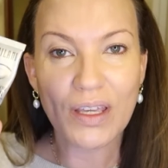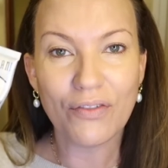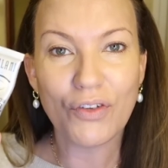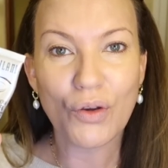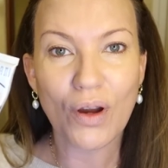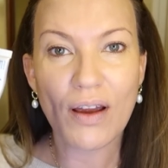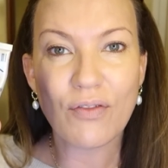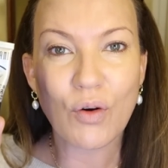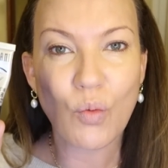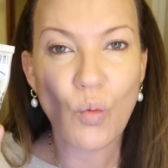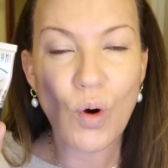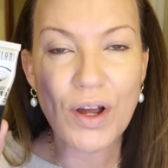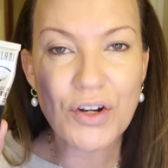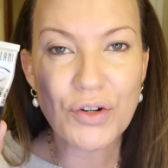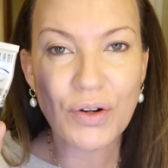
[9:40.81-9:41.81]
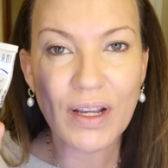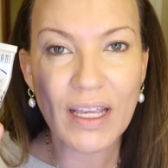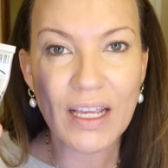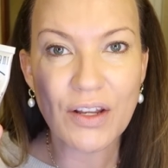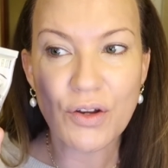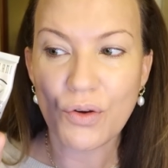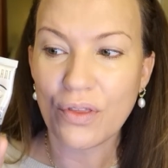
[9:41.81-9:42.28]
if you're ever
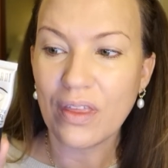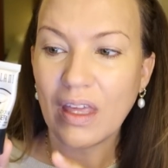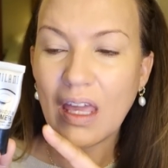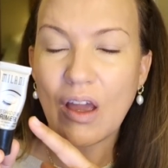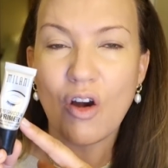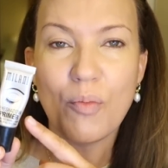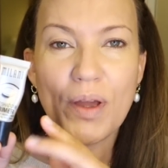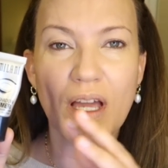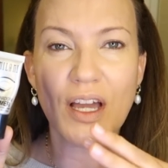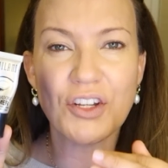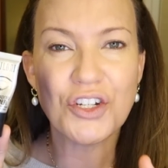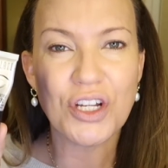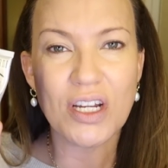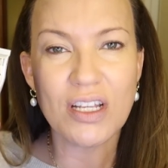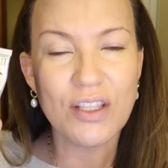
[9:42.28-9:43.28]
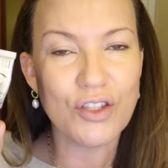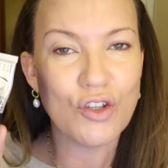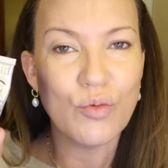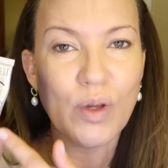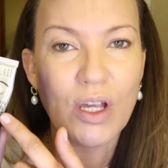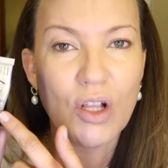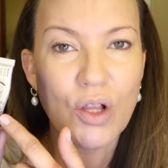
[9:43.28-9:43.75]
wondering and you're thinking, oh my gosh, she didn't
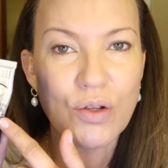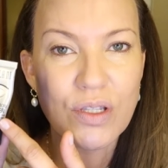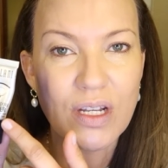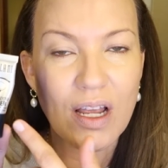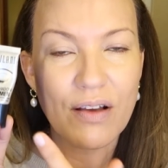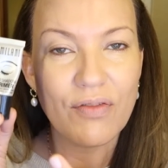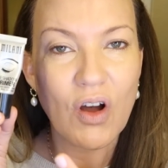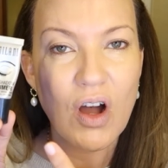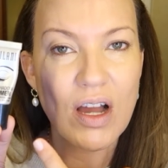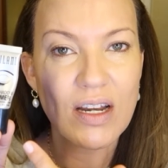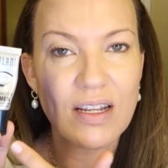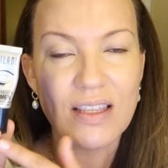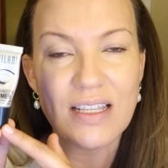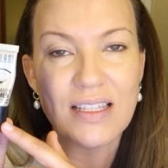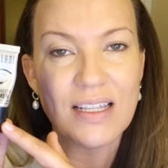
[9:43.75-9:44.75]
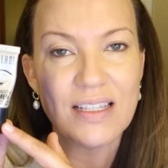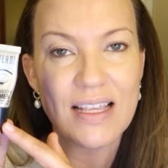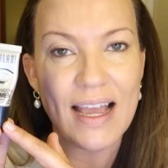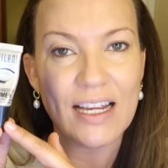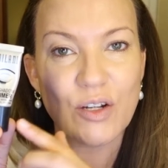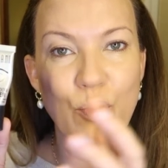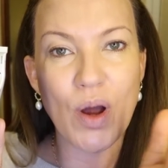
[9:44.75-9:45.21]
zoom in close enough, on this
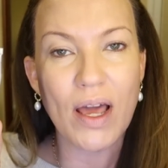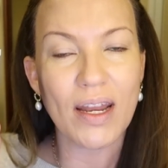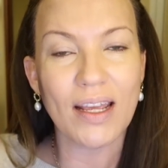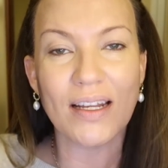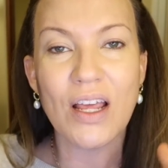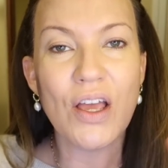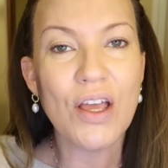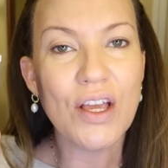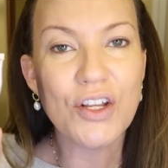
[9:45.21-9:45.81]
exact product,